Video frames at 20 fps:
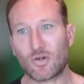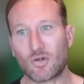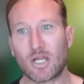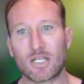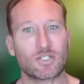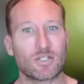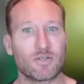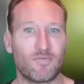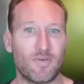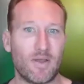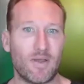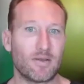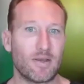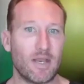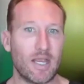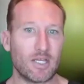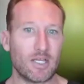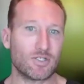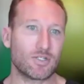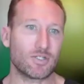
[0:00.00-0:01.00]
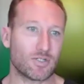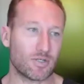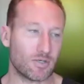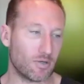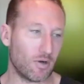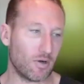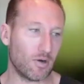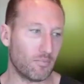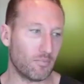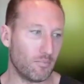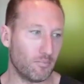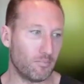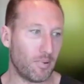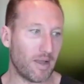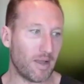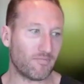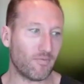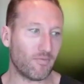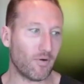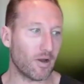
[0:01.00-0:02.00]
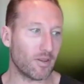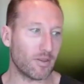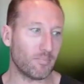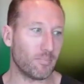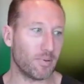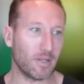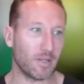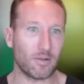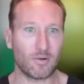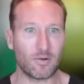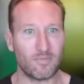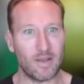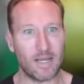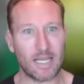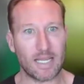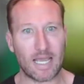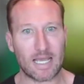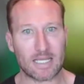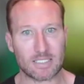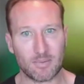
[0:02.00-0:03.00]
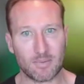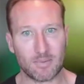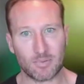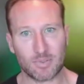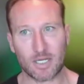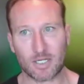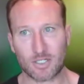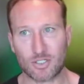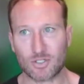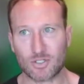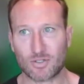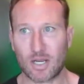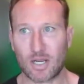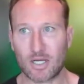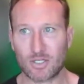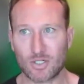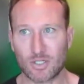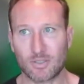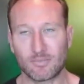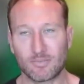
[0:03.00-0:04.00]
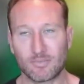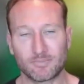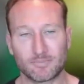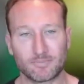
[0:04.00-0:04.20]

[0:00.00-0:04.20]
trusts and foundations are by far the pillar of any asset protection strategy.